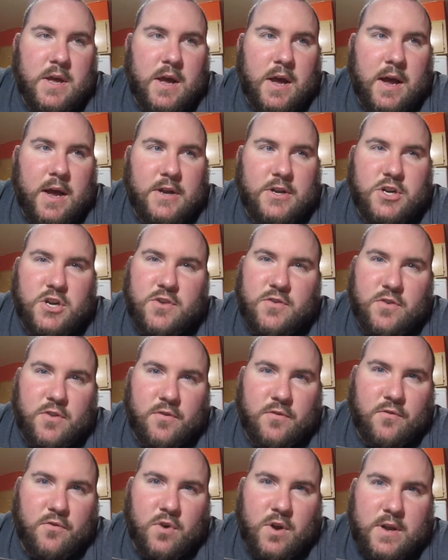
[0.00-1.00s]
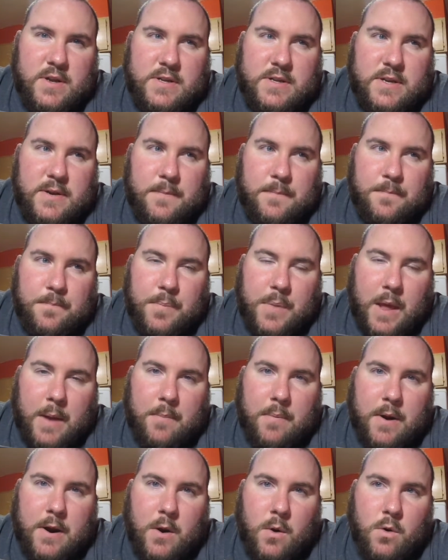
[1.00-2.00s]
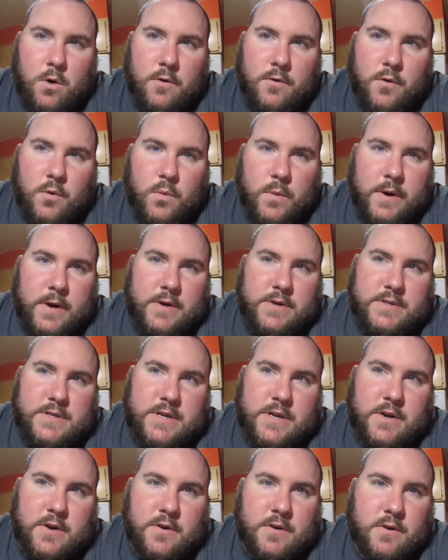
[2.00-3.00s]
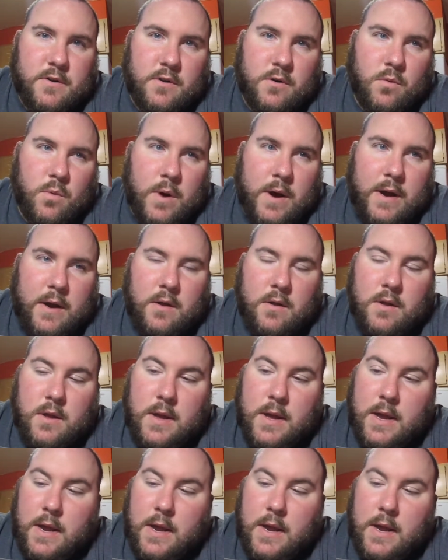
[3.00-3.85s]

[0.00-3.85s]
Uh, just for the front, I'll probably order the rears here in a little while,